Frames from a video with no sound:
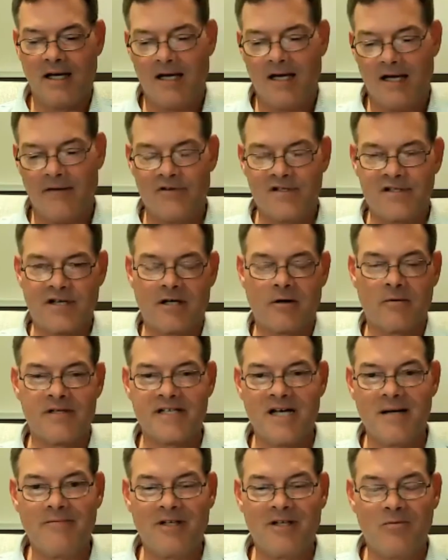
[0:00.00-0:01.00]
if the center was
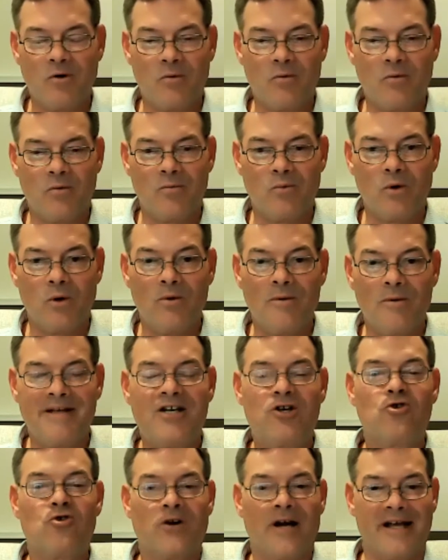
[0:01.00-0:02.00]
empty, what would be
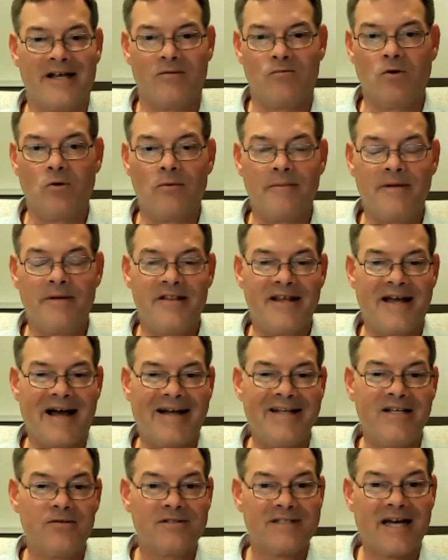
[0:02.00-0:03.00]
great? What would be the
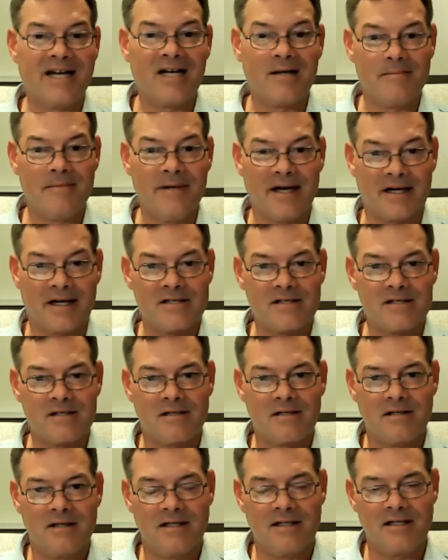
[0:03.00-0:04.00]
ideal tenant mix?
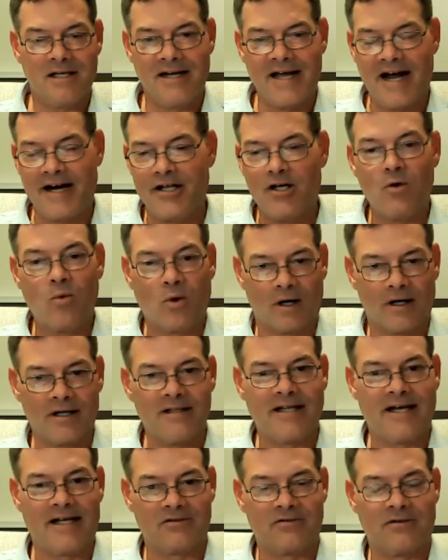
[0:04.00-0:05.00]
And then how do you work it in
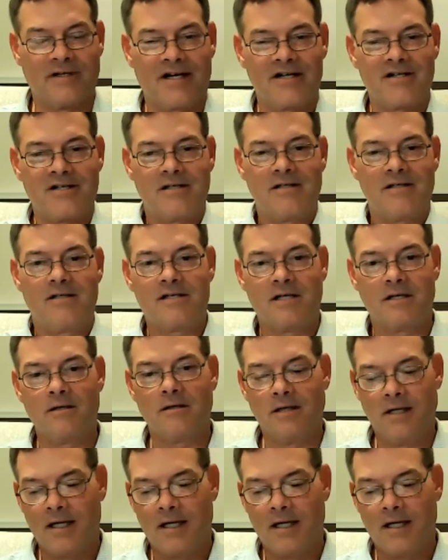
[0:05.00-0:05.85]
that direction? So